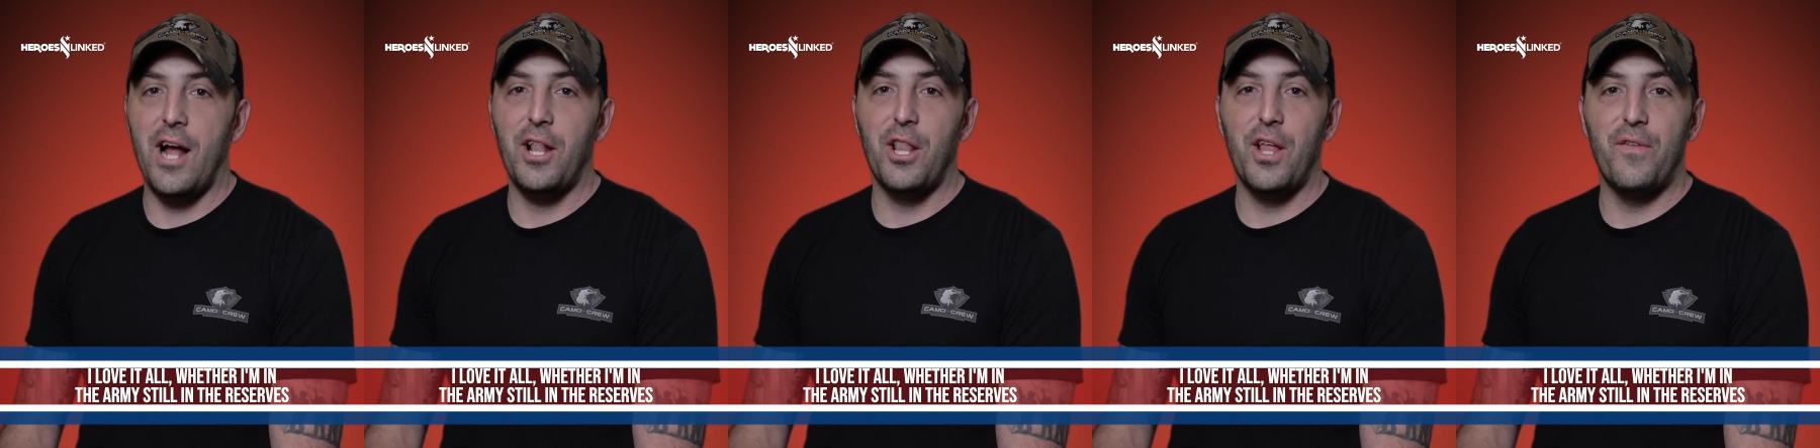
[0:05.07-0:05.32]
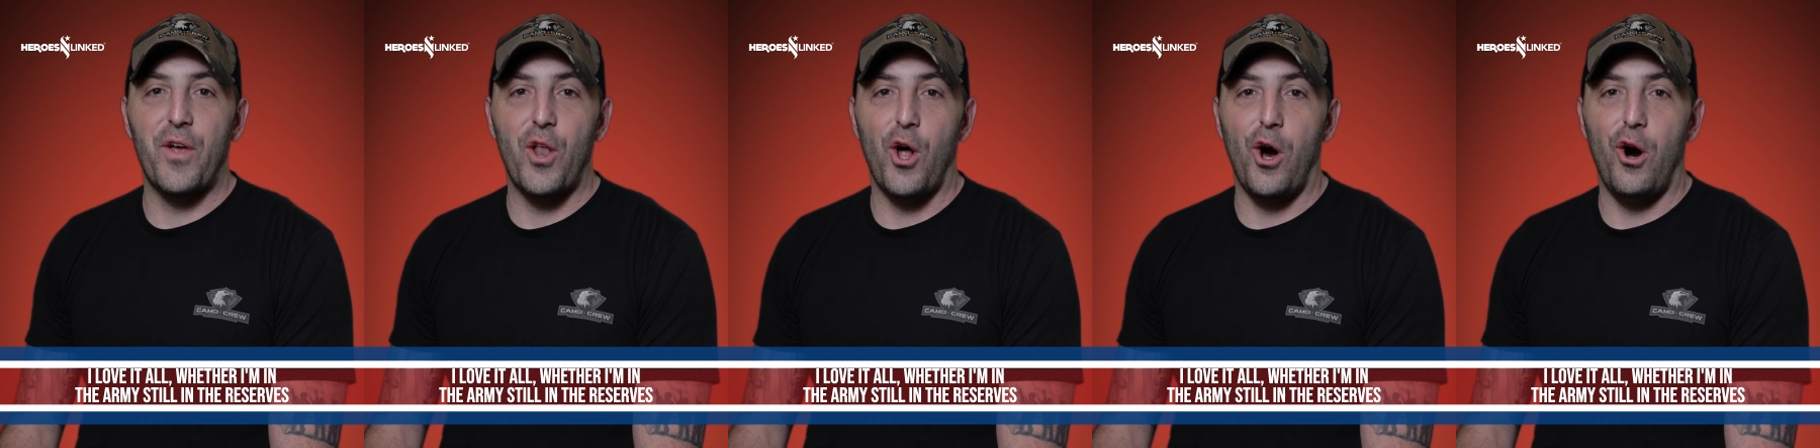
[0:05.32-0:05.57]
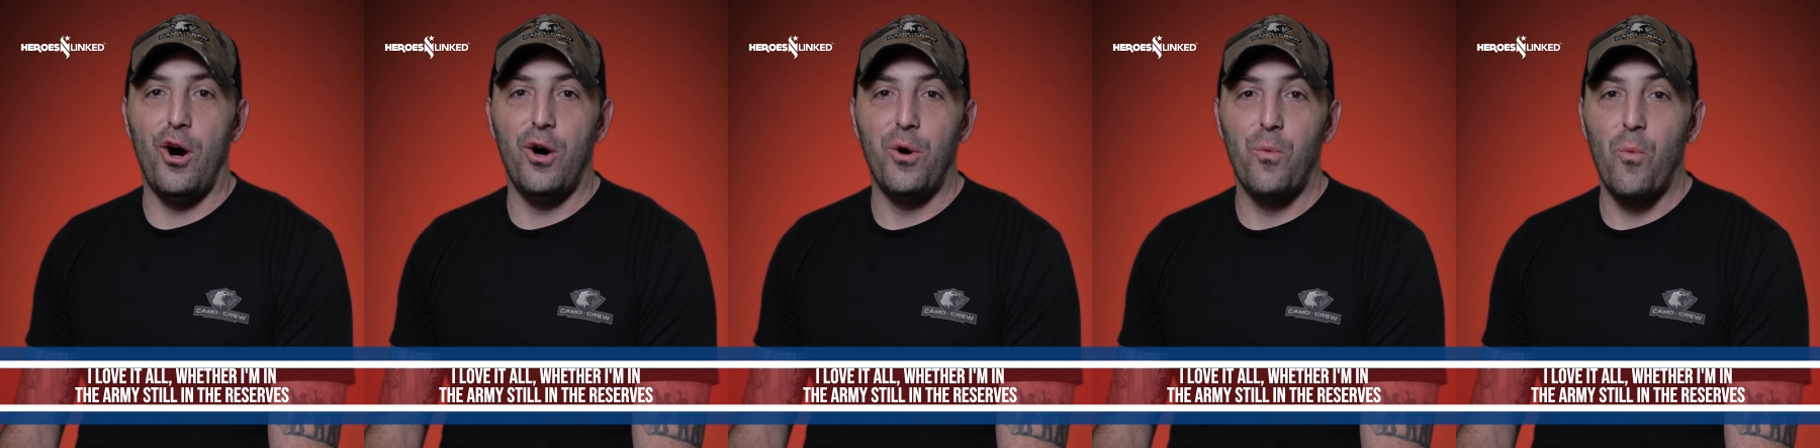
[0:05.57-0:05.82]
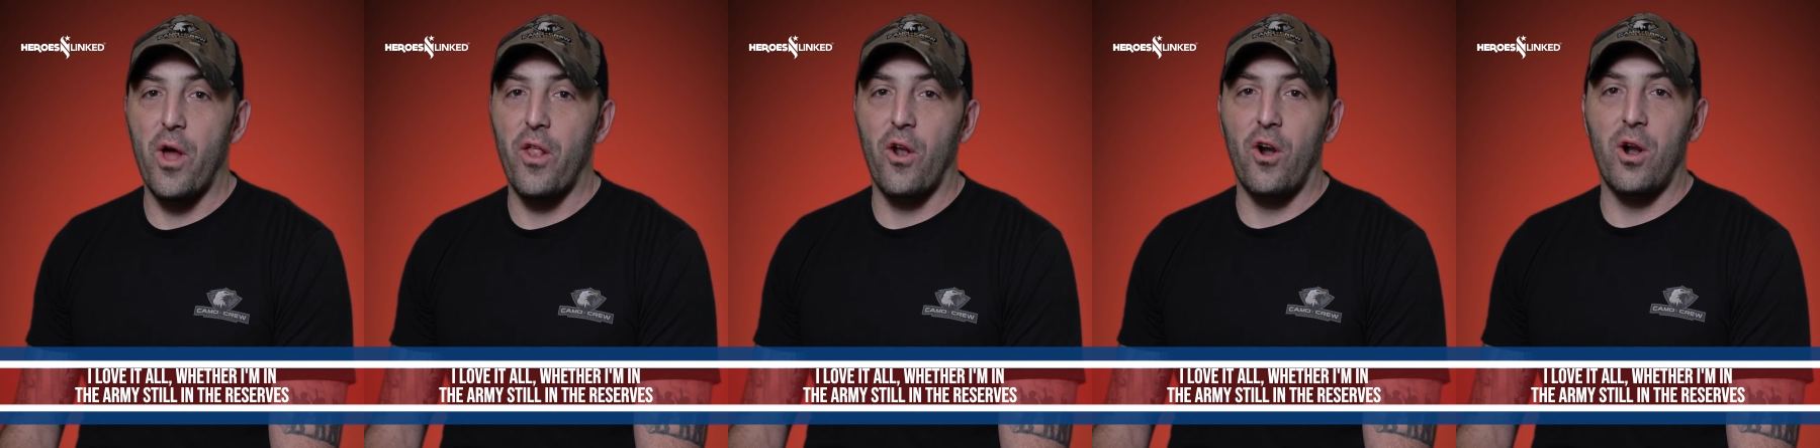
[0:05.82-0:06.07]
I love it
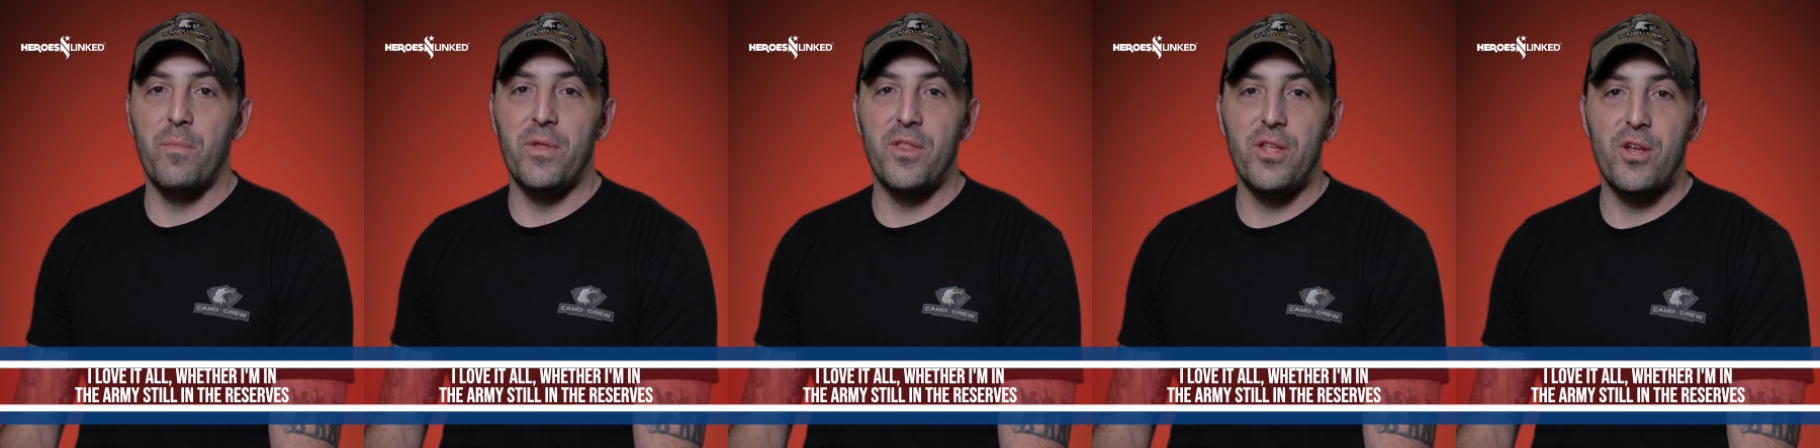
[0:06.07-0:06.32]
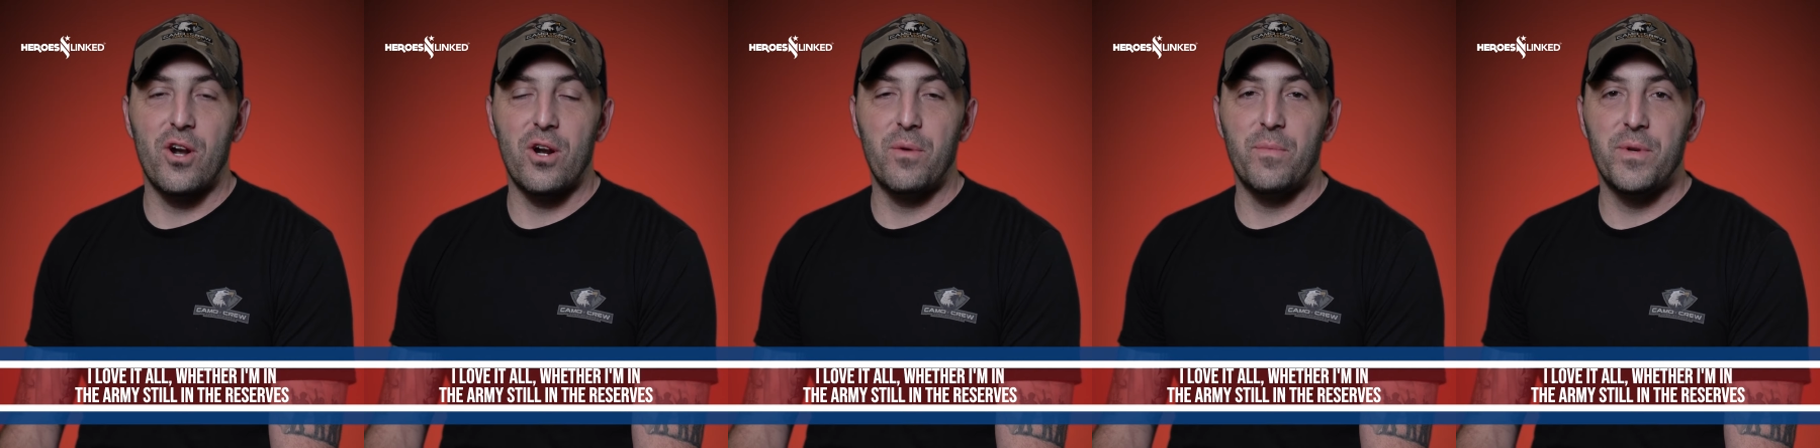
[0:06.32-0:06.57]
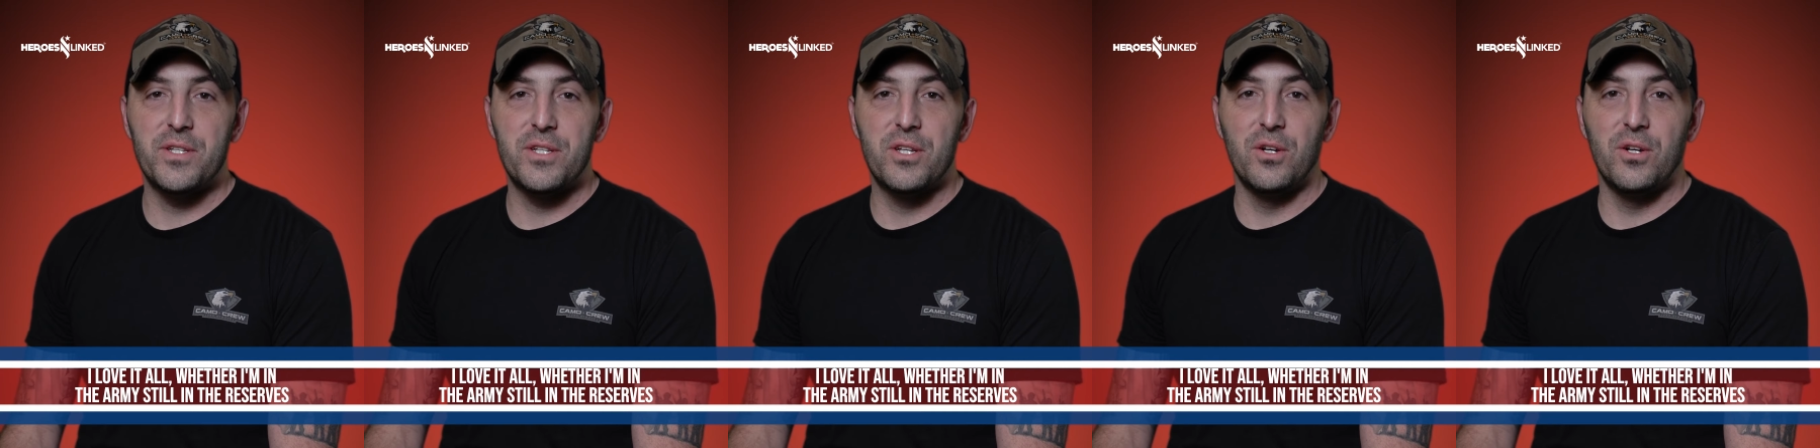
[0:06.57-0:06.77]
all, whether I'm in the Army,